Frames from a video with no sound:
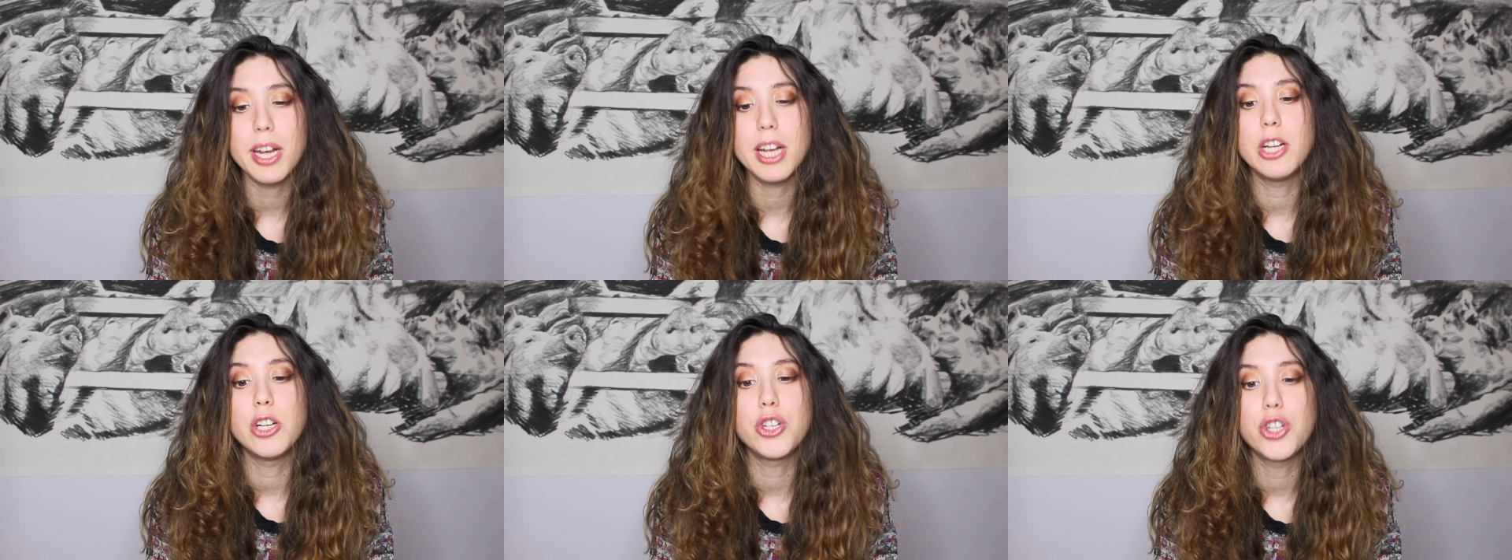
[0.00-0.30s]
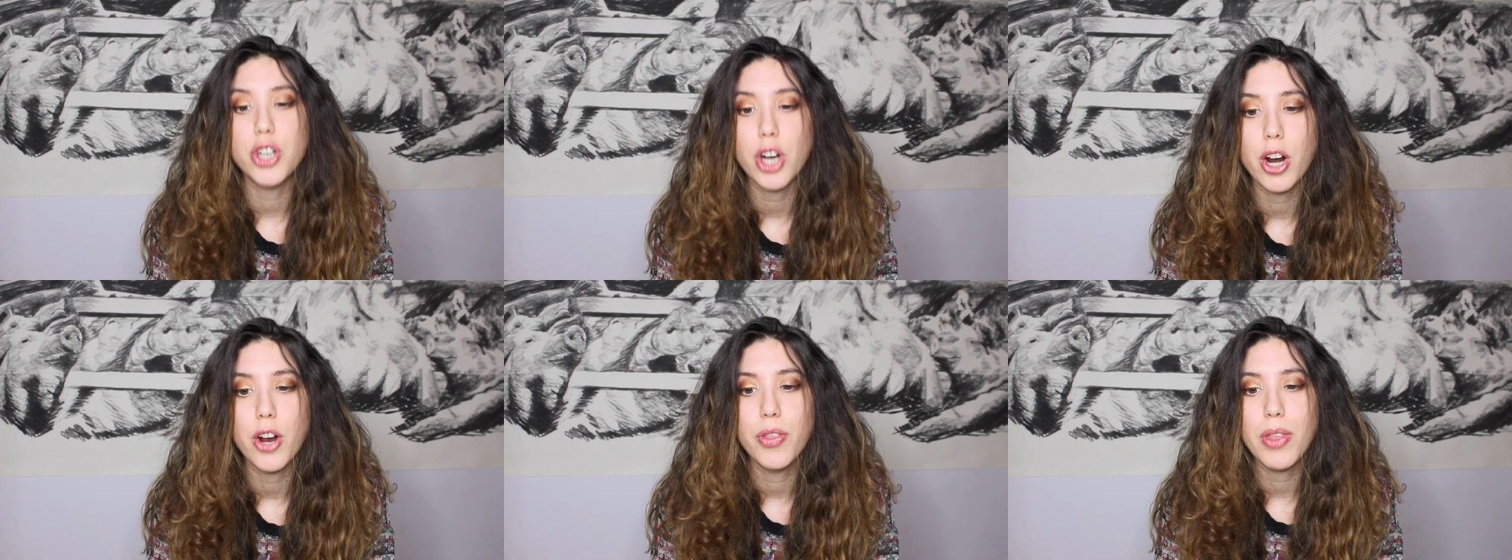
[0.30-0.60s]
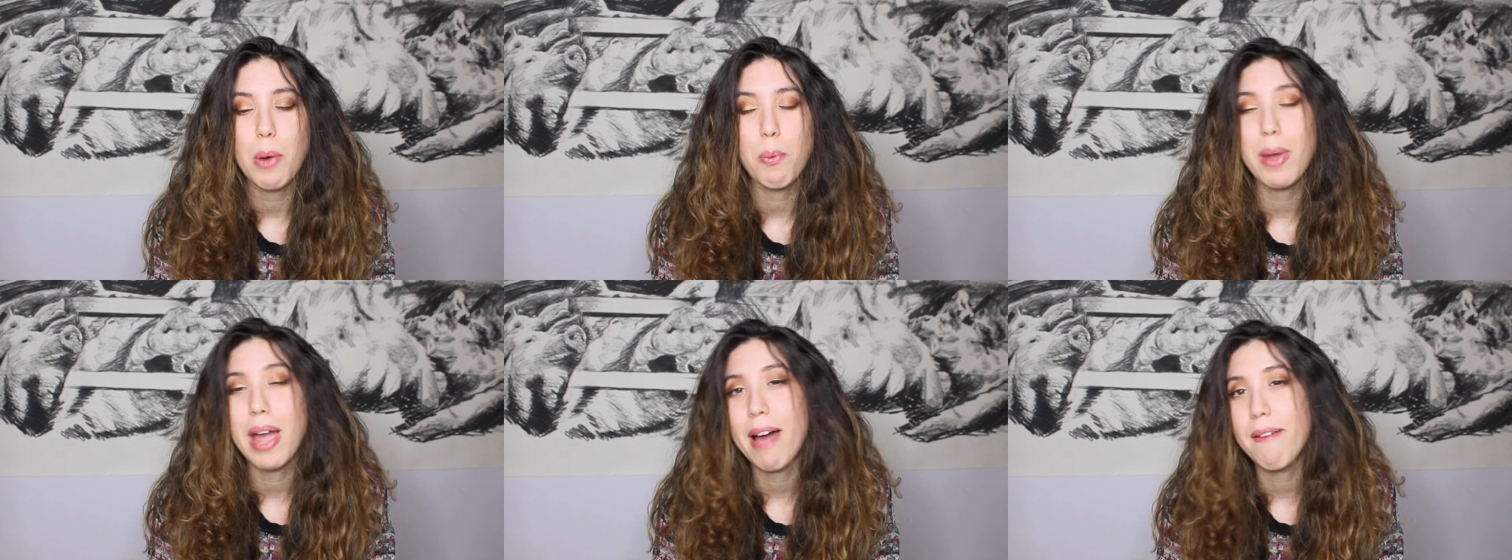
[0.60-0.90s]
ensure
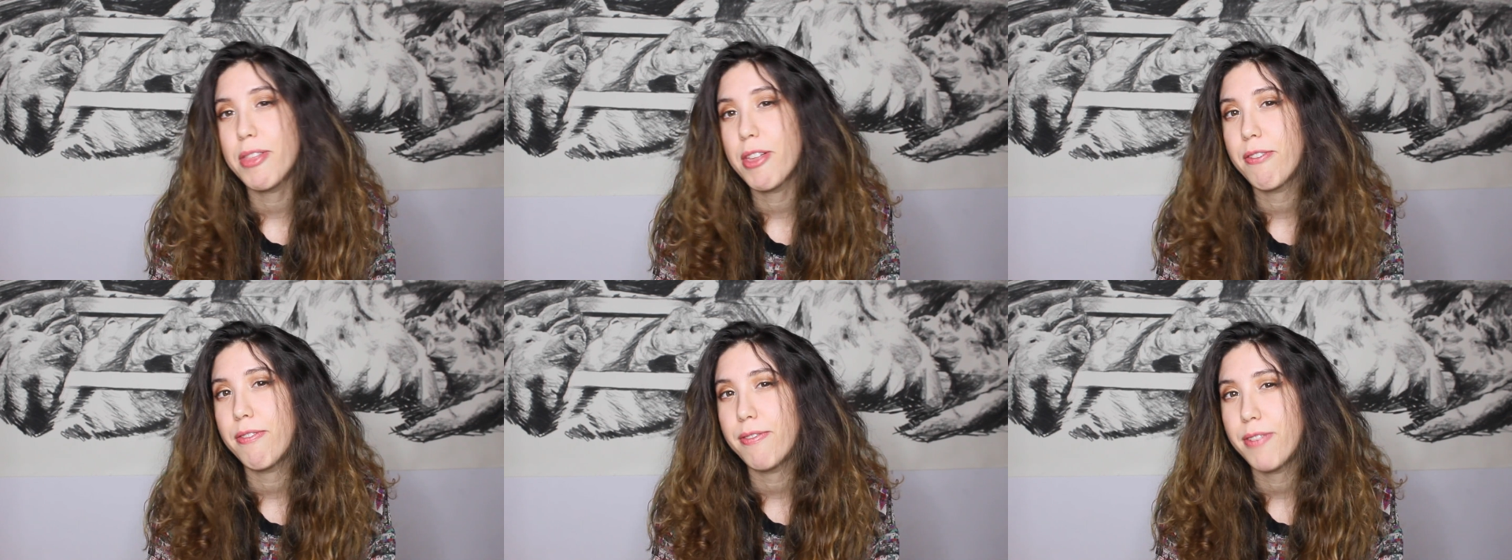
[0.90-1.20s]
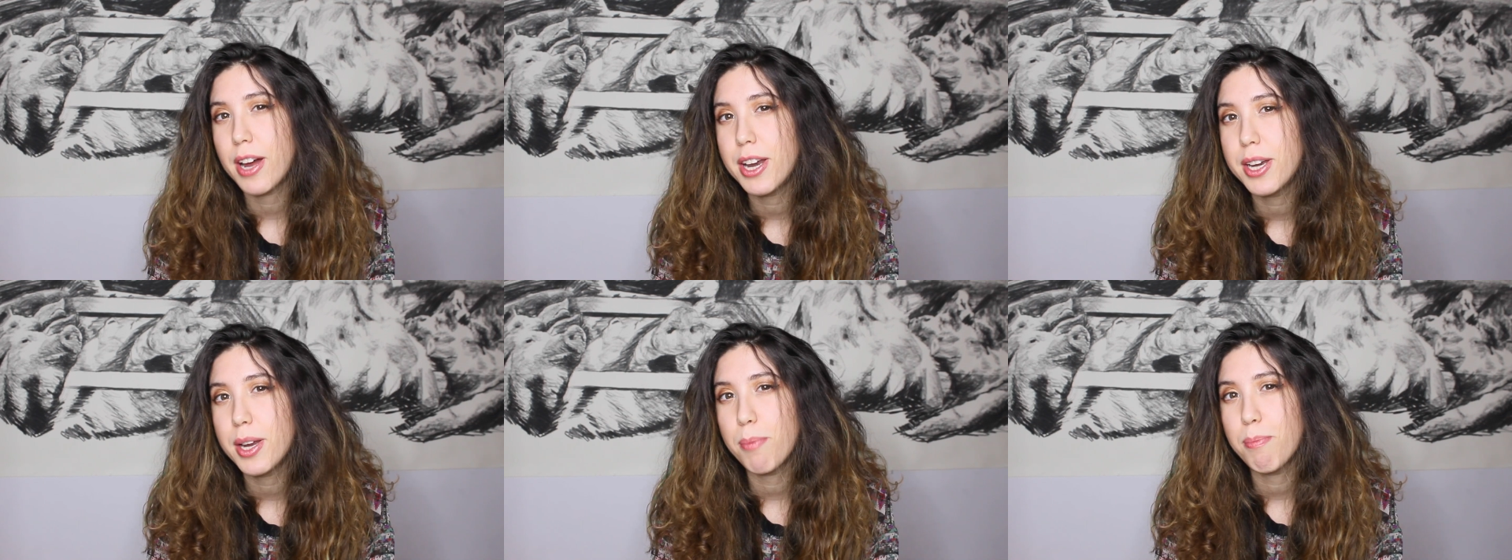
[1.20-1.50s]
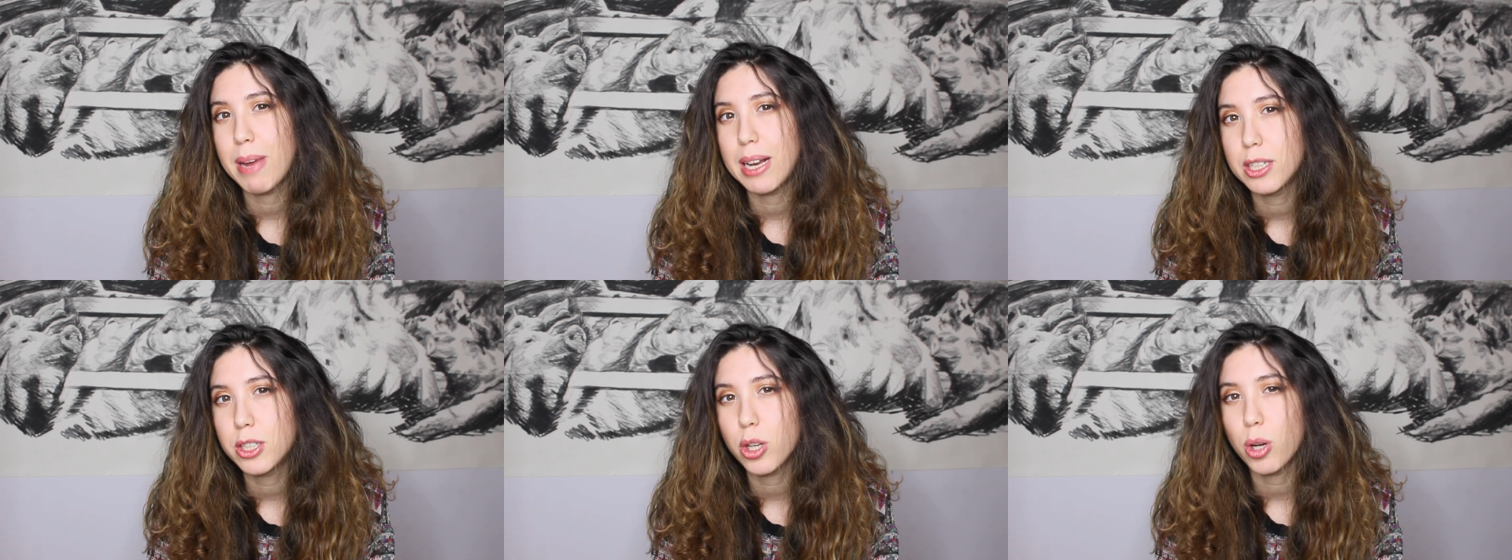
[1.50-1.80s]
that we have the
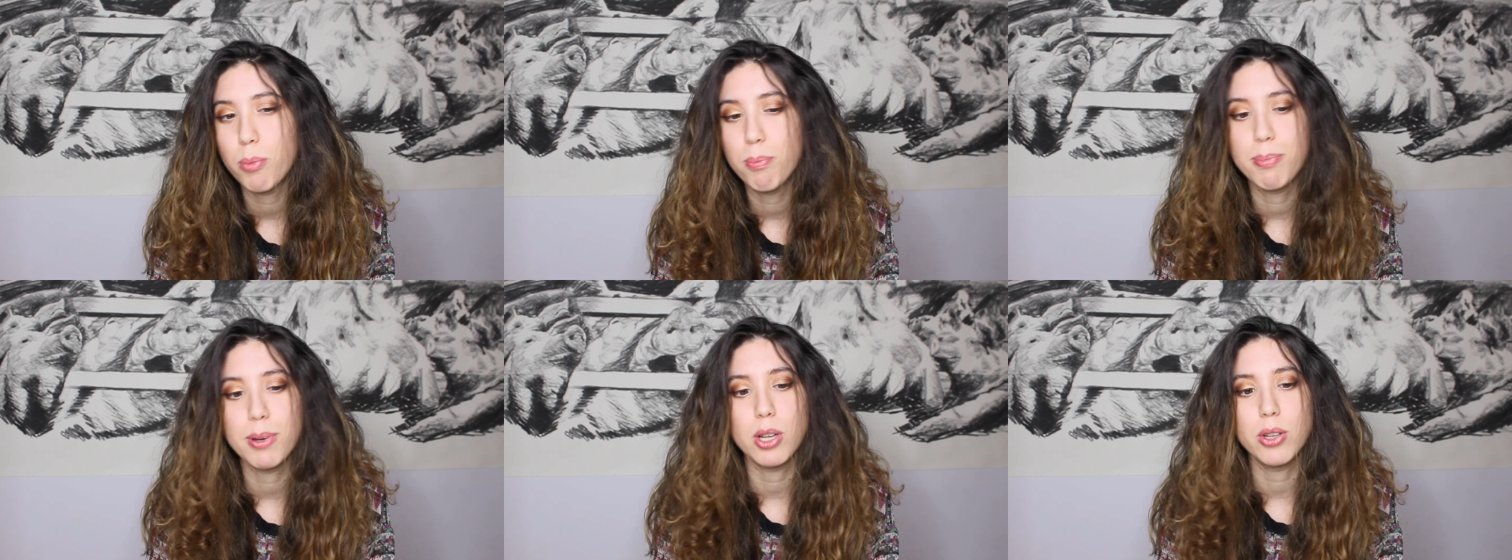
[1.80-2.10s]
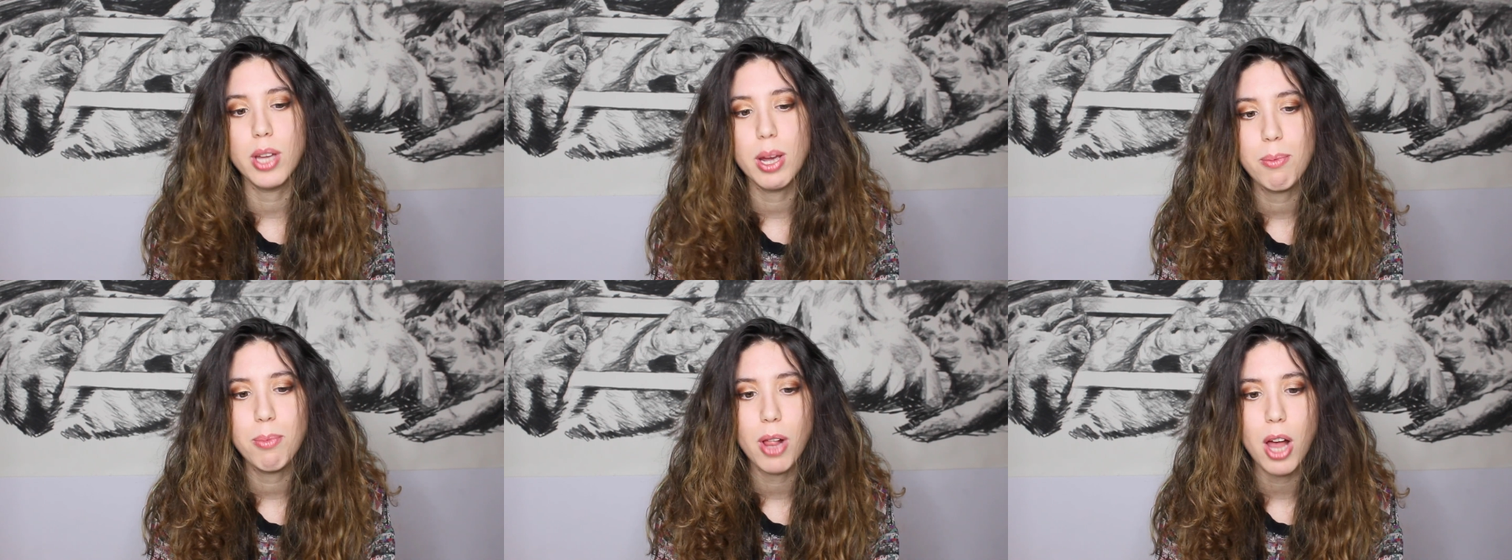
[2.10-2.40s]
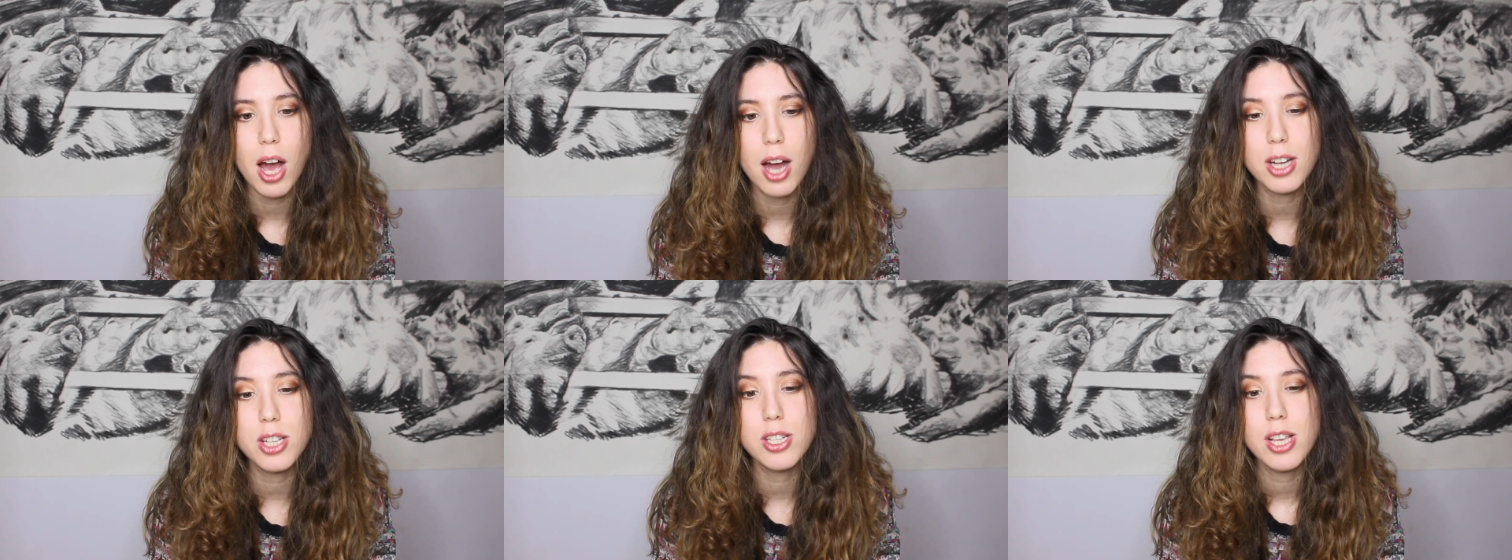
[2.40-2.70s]
fundamental building
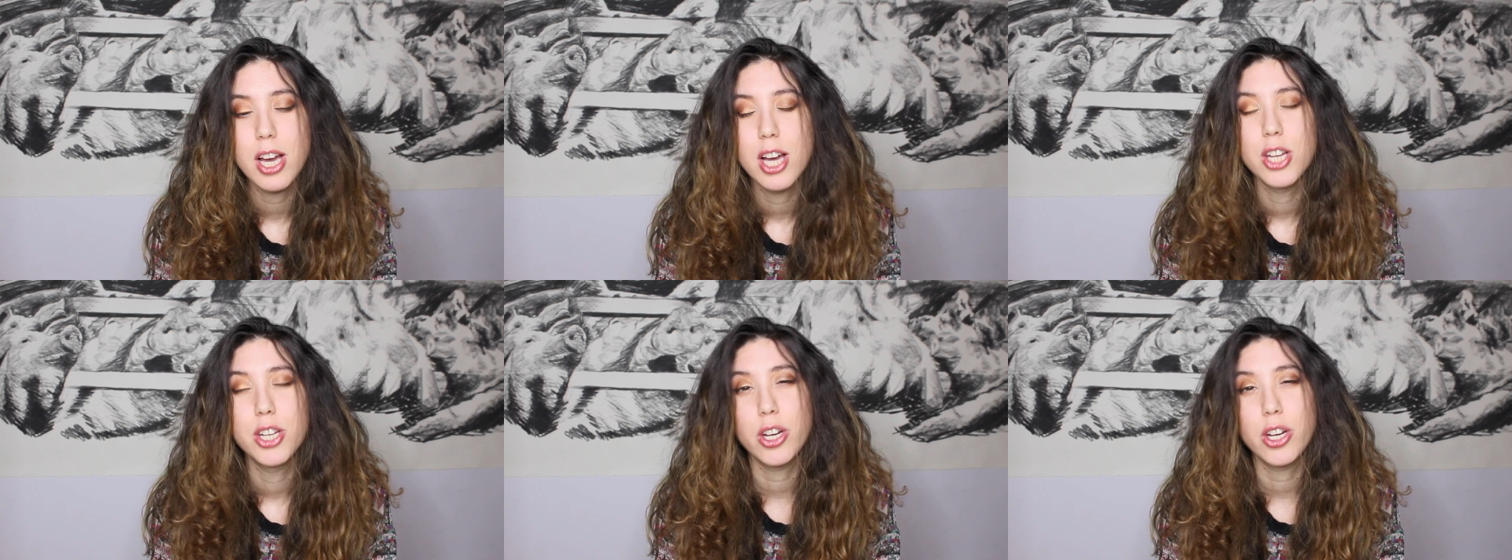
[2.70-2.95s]
blocks